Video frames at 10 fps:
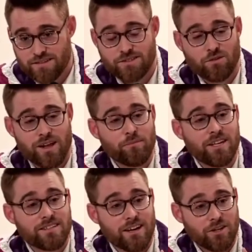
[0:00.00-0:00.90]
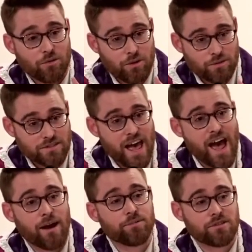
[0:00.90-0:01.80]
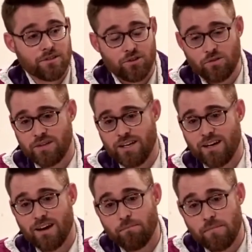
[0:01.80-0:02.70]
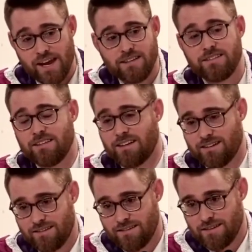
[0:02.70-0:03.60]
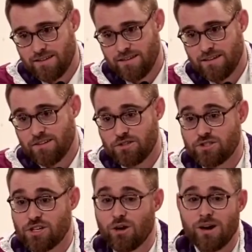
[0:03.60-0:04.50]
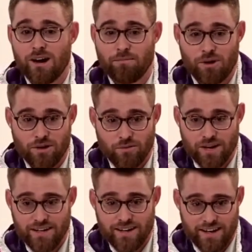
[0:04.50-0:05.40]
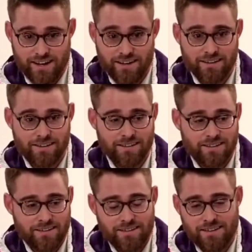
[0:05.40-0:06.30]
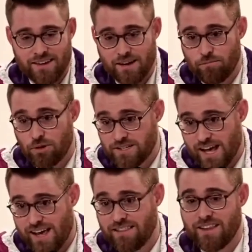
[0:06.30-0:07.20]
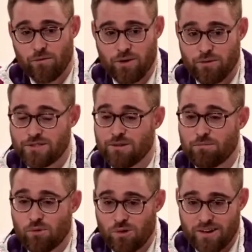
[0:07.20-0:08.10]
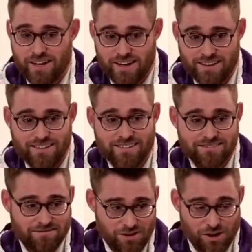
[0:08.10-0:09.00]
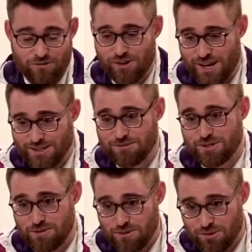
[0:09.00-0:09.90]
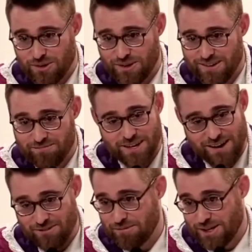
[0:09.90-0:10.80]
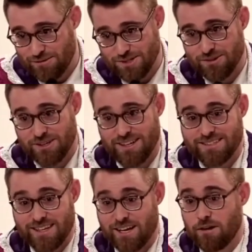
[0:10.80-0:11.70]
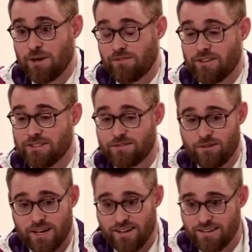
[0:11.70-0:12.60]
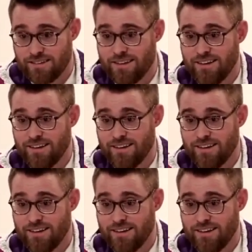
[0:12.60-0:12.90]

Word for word: So let me tell you, it was absolutely amazing to show up on ring day and pretend that we were supporting our friends, which we were, but everybody was really excited about this friend,